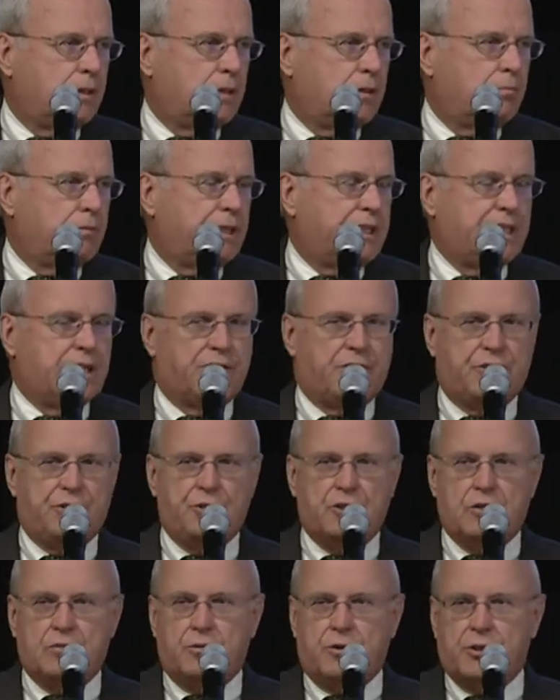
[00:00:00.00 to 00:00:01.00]
Many other
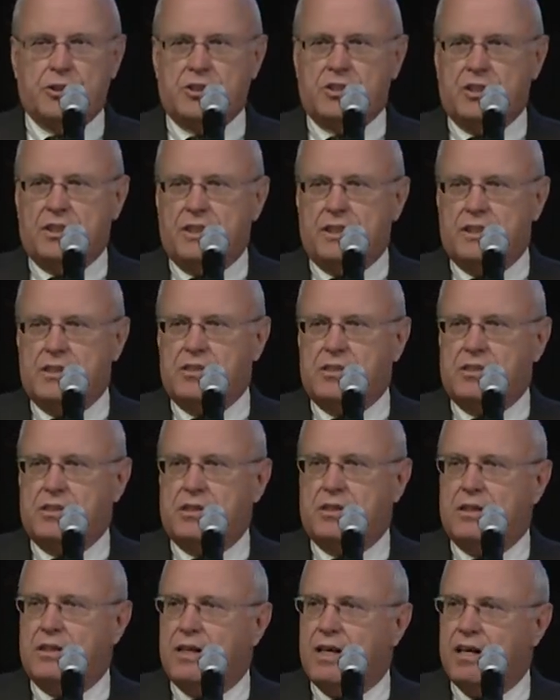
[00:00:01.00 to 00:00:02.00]
universities
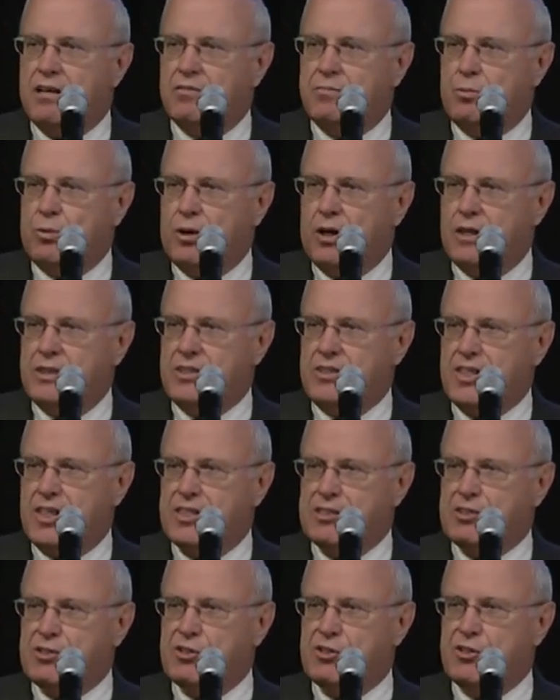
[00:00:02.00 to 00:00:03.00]
have
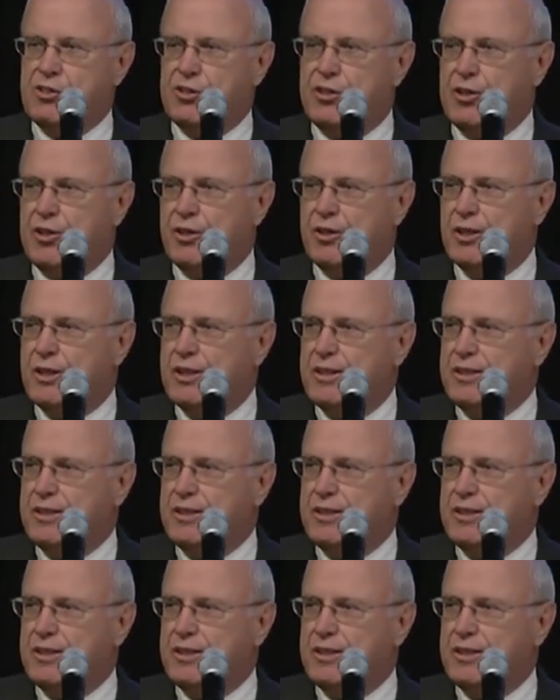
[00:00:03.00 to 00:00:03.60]
processes that are